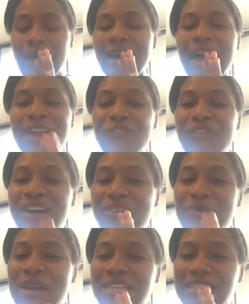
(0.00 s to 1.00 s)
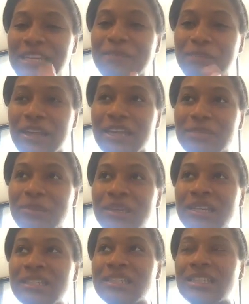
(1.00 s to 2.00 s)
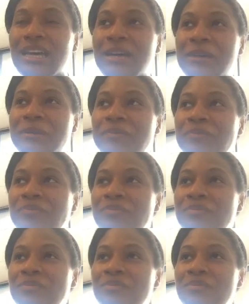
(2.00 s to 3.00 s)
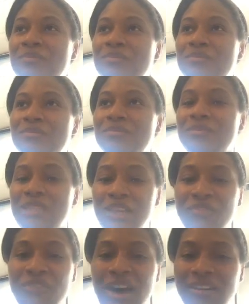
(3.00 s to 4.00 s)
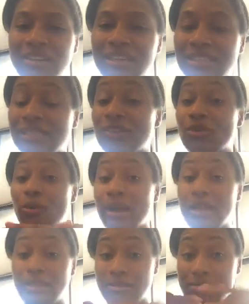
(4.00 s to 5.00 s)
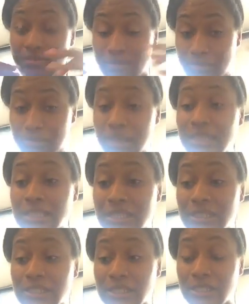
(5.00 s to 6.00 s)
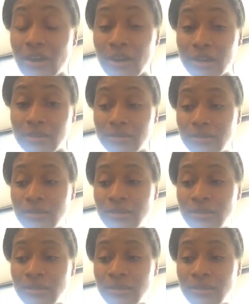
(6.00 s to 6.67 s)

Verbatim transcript: I gotta find the right tea place because um, Tivana is a great place to start,